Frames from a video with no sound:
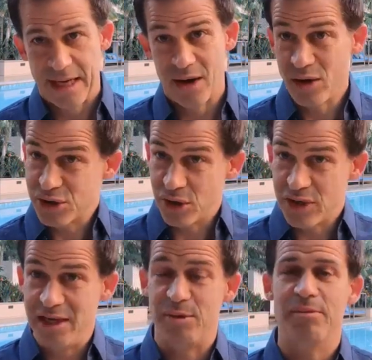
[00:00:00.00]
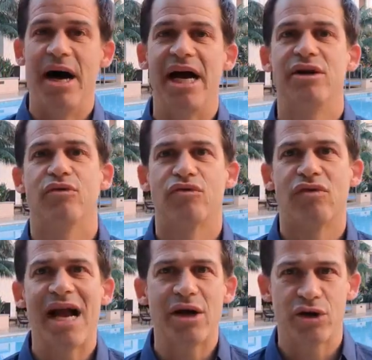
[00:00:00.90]
And also keep in mind,
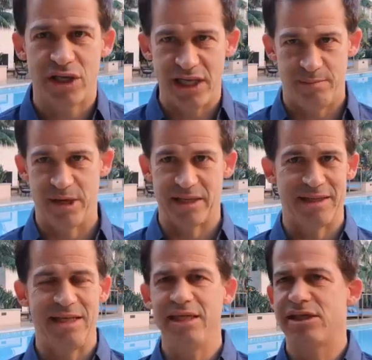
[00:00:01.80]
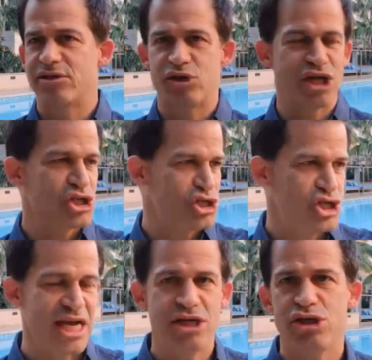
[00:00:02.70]
record keeping. These
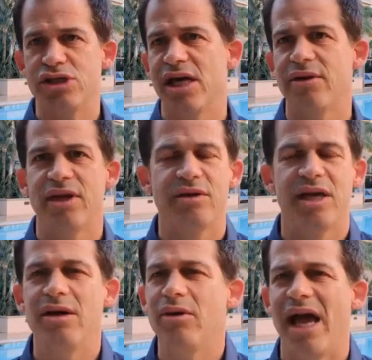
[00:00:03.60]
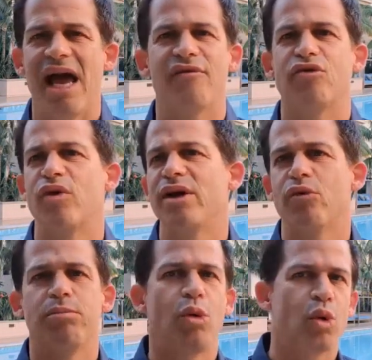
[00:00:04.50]
exchanges out there, they don't have great
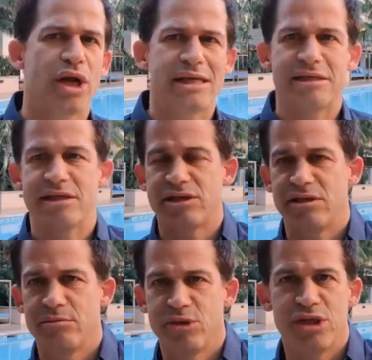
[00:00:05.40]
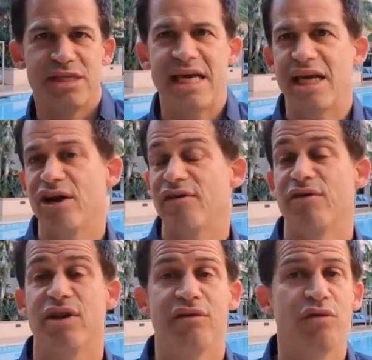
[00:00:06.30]
reporting systems and take care of
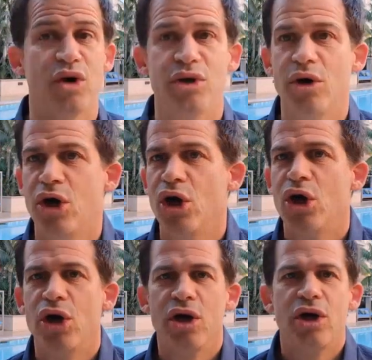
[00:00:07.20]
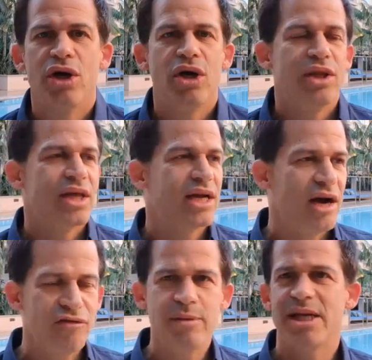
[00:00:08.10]
everything for you. The
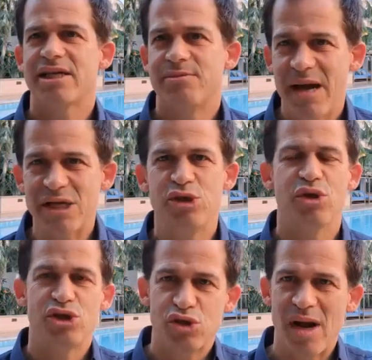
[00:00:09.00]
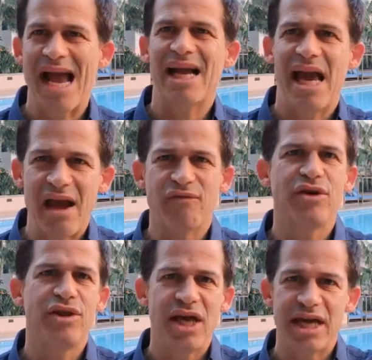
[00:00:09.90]
government expects you to track
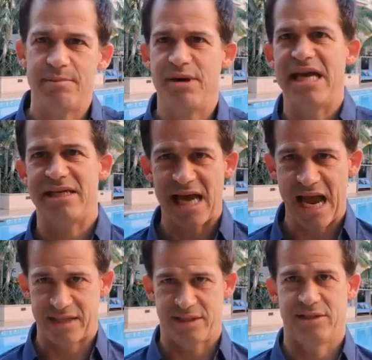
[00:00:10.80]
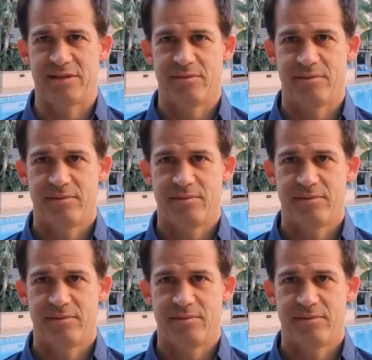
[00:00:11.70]
everything and pay taxes.